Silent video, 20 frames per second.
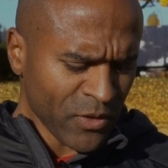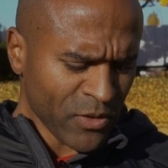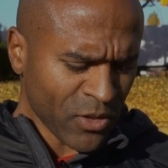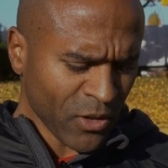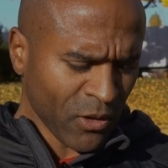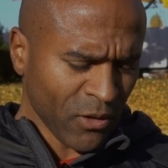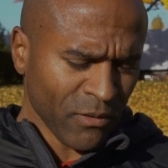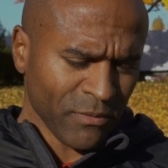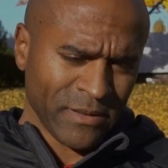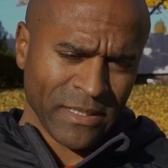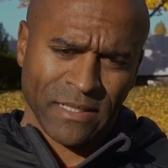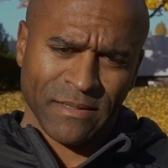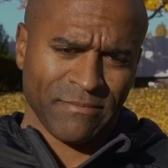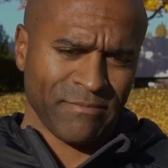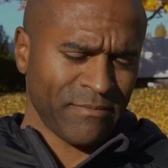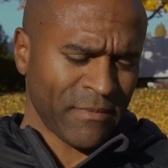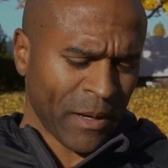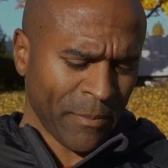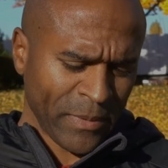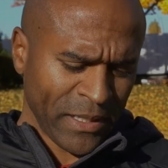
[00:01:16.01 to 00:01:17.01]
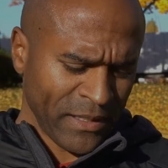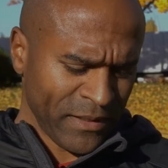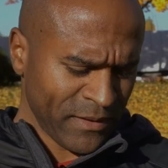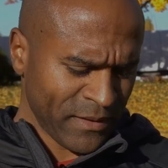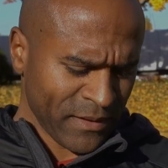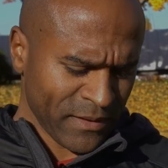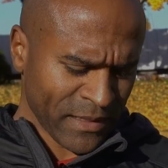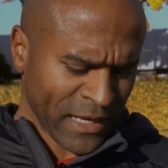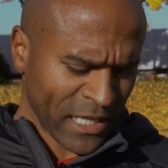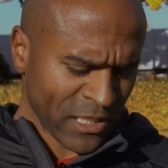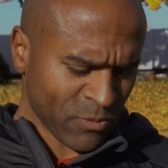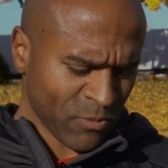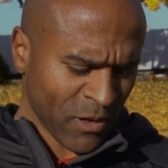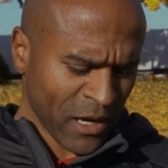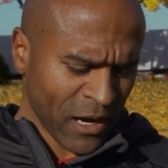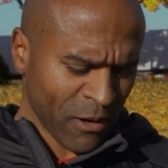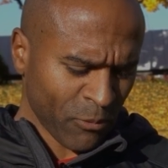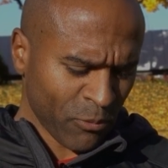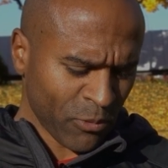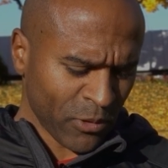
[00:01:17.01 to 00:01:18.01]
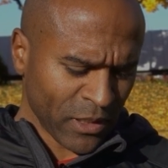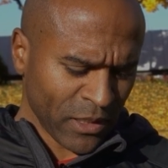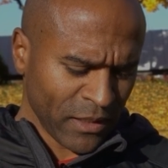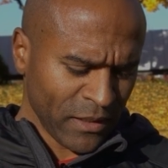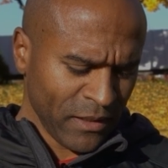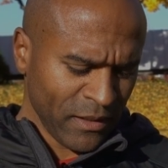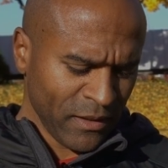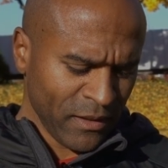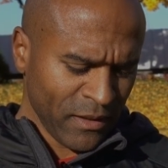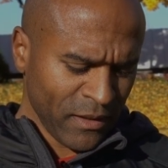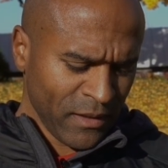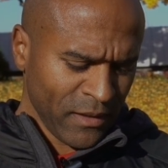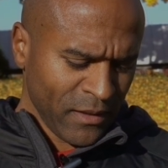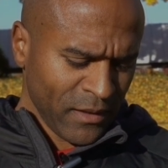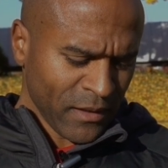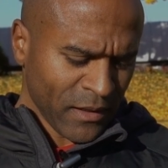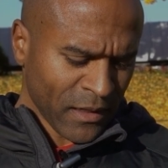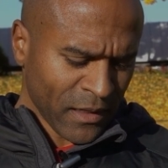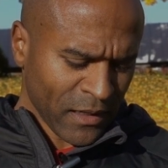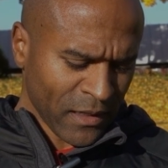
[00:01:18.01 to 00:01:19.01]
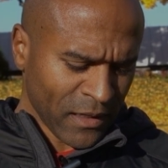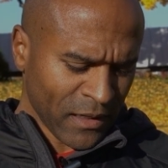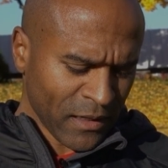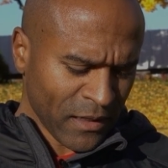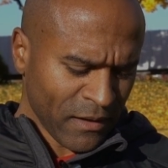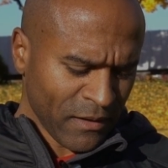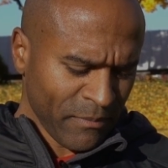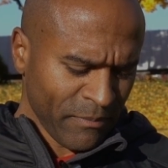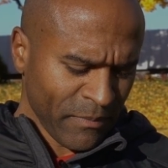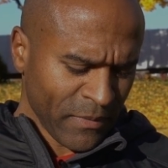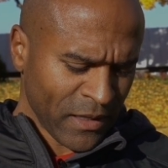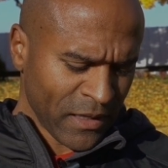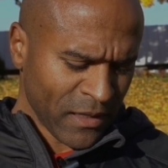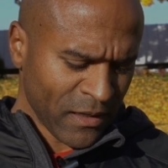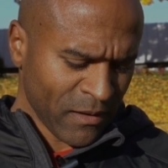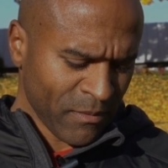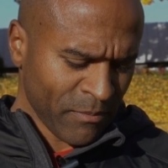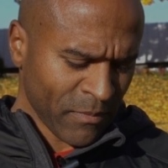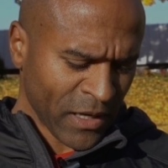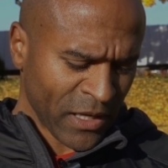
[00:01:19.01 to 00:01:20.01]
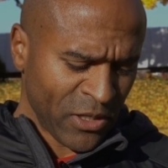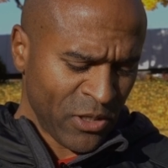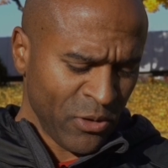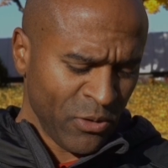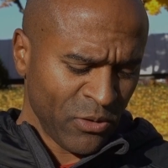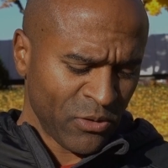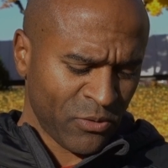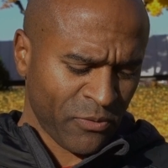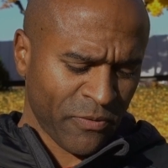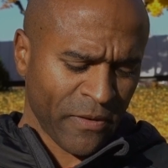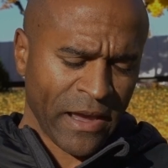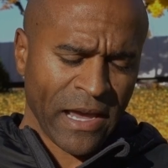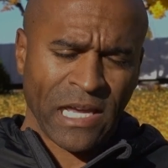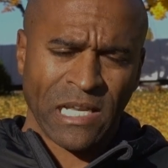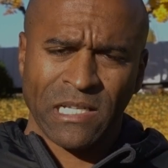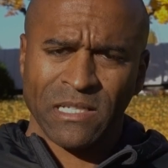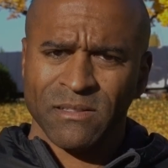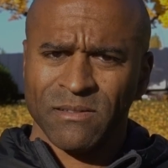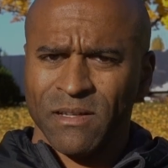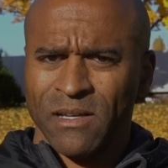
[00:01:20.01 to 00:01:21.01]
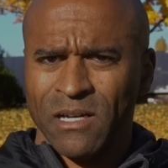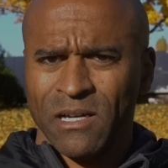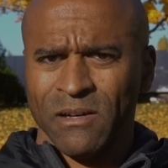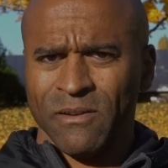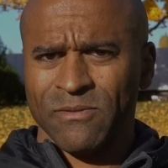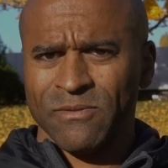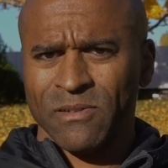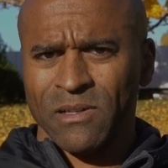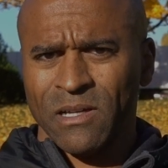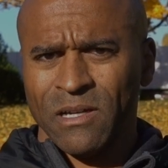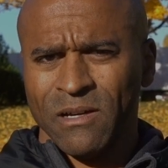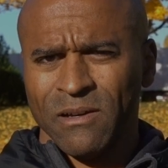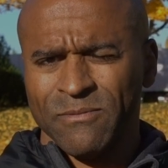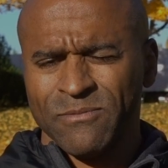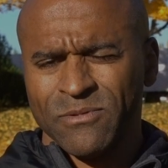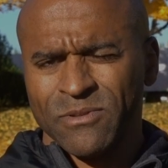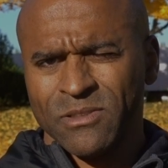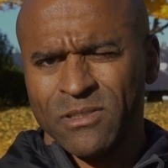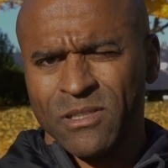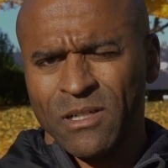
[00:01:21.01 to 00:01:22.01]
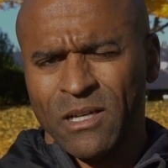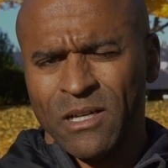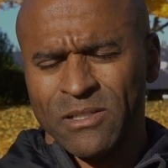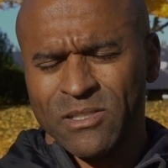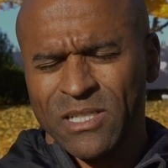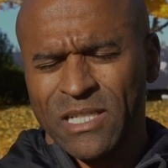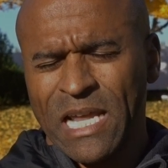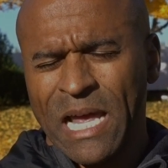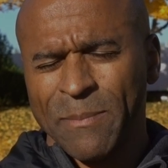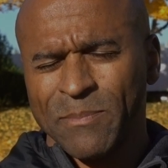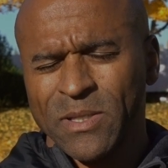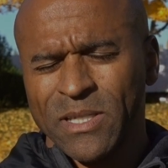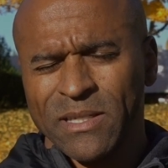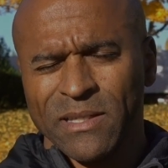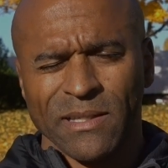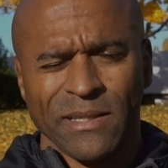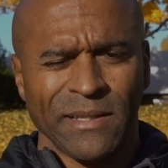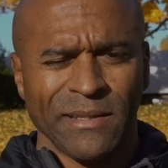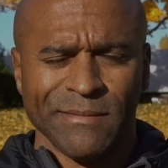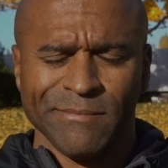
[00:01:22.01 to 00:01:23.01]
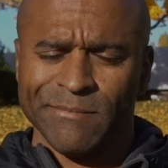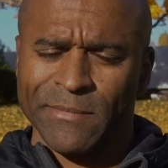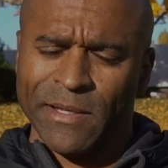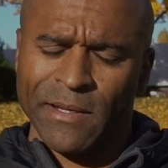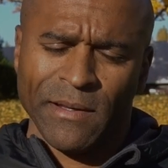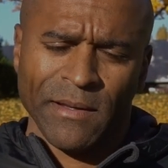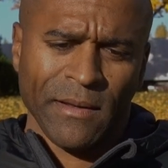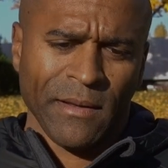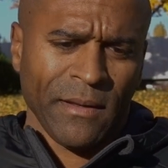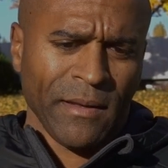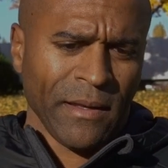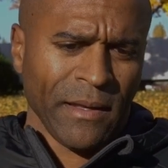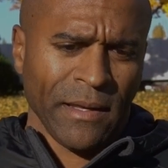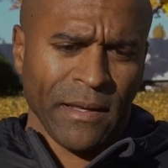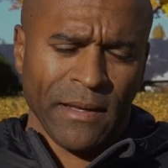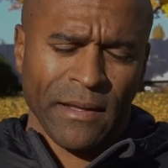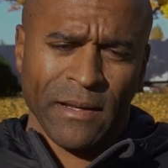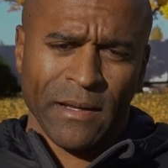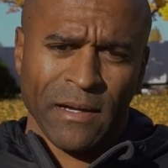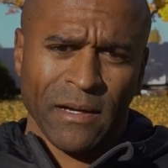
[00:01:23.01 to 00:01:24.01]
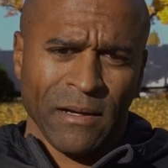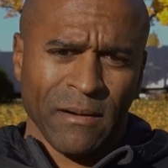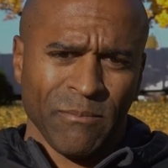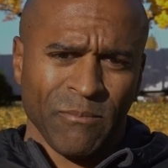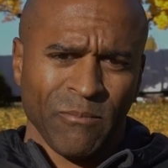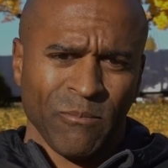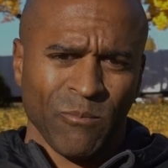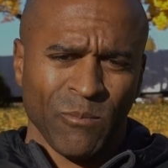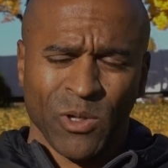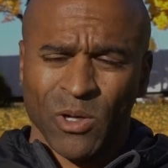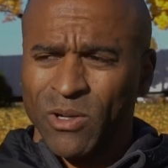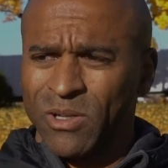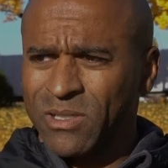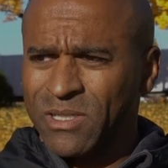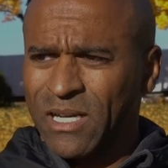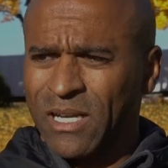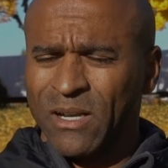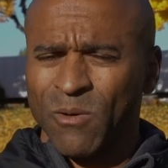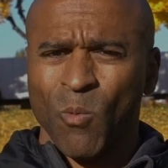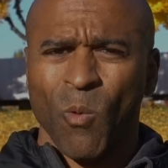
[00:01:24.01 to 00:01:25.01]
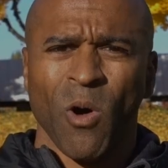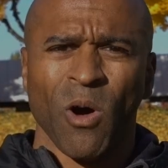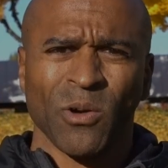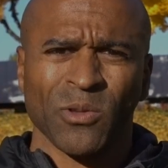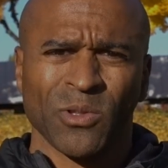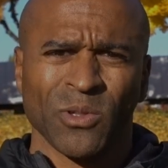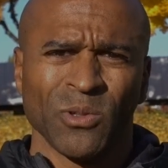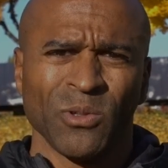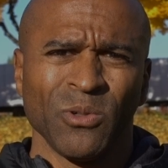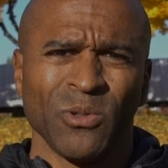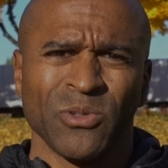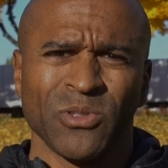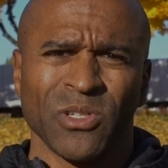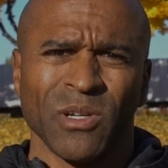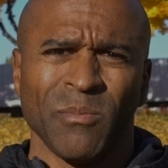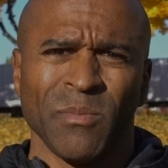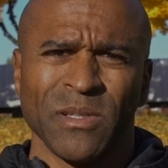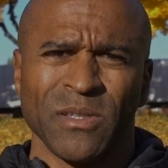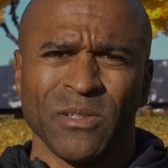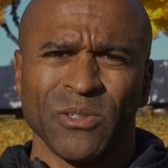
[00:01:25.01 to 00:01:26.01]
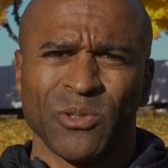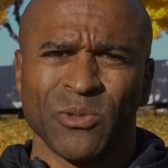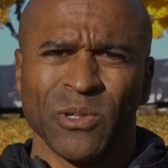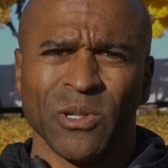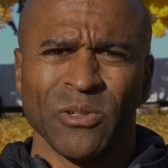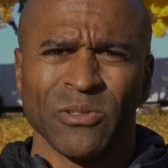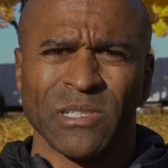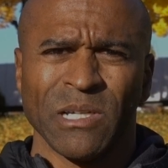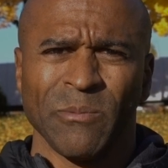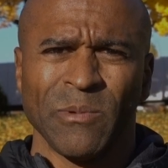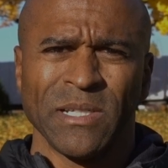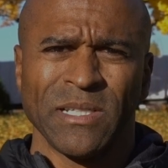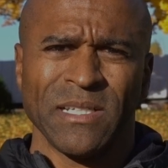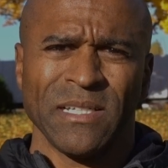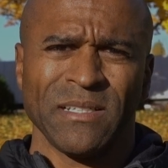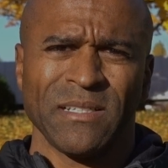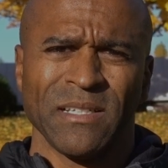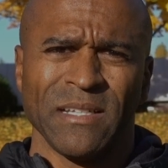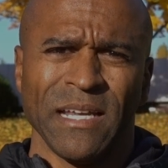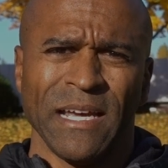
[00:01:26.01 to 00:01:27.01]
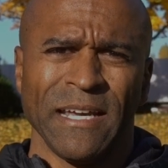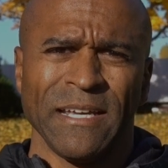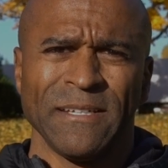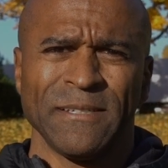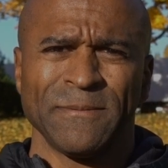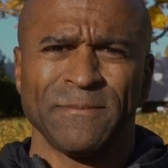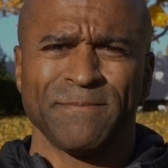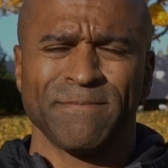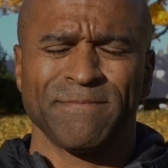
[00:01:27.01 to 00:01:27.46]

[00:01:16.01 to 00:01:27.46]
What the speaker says: So that's why I really am a huge fan of Senaptec, and going to kind of walk through some of the drills that we did today.